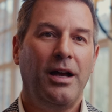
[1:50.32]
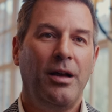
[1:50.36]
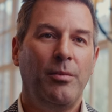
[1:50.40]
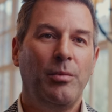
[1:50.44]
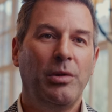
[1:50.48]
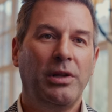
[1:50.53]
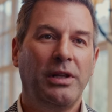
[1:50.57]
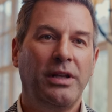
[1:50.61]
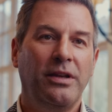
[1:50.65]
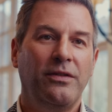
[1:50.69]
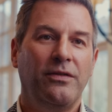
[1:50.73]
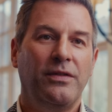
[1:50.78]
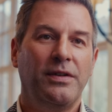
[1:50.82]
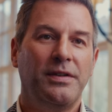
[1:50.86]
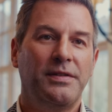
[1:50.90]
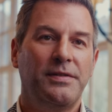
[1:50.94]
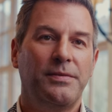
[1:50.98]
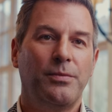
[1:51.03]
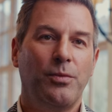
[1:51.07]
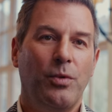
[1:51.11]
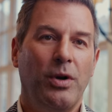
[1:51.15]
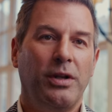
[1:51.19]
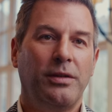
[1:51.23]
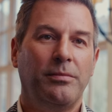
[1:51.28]
I believe, is
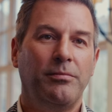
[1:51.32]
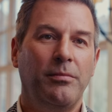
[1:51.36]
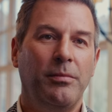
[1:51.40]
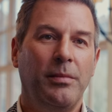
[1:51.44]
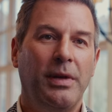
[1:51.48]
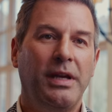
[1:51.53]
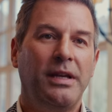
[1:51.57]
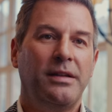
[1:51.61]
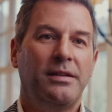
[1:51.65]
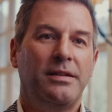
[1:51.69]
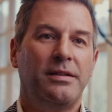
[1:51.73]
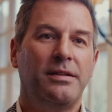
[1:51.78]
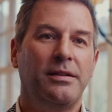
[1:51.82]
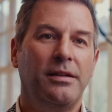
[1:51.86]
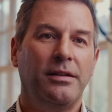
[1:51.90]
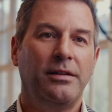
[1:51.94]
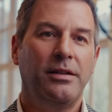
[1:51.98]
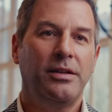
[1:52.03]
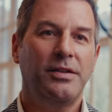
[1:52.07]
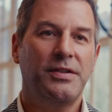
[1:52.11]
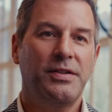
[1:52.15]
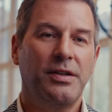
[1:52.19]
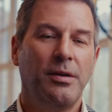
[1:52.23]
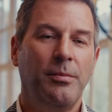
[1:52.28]
what makes
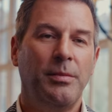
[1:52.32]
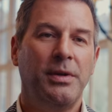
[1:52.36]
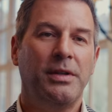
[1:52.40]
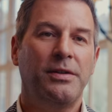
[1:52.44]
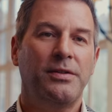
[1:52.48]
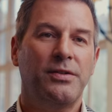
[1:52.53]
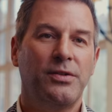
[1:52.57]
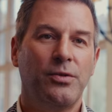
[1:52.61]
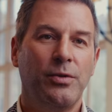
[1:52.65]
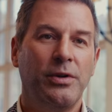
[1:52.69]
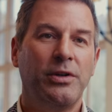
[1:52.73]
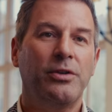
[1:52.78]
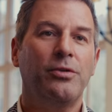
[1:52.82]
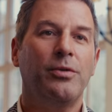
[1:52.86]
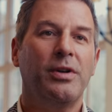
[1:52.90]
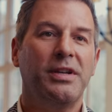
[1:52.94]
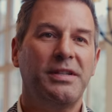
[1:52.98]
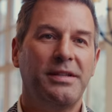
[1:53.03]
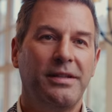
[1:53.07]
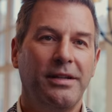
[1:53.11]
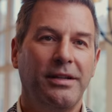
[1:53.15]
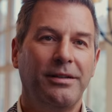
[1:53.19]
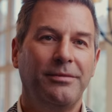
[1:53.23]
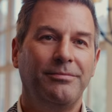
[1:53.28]
the summit so
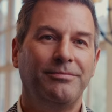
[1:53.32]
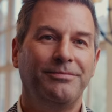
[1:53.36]
interesting.